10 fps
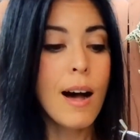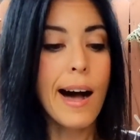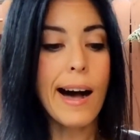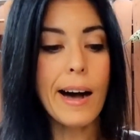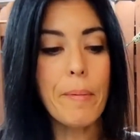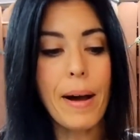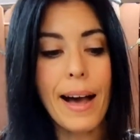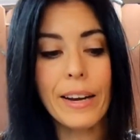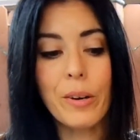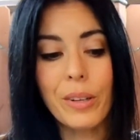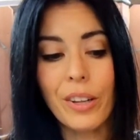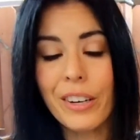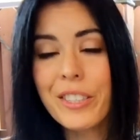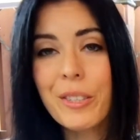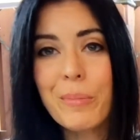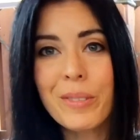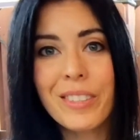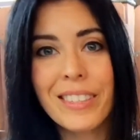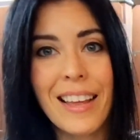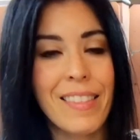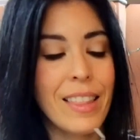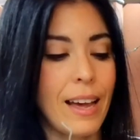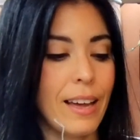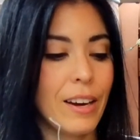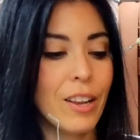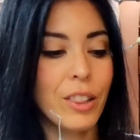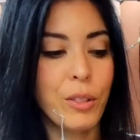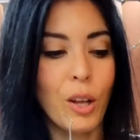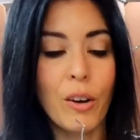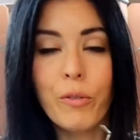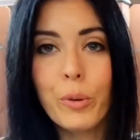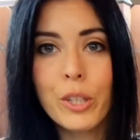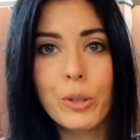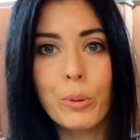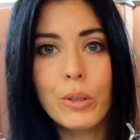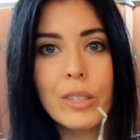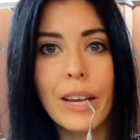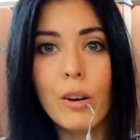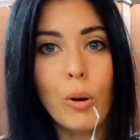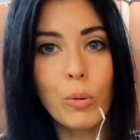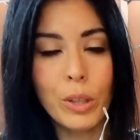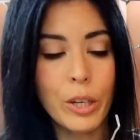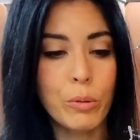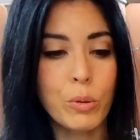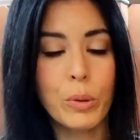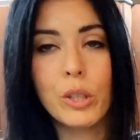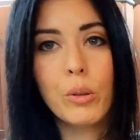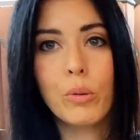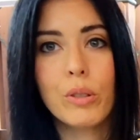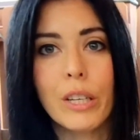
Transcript: I know a lot of sculptors that love wood tools and only use wood tools.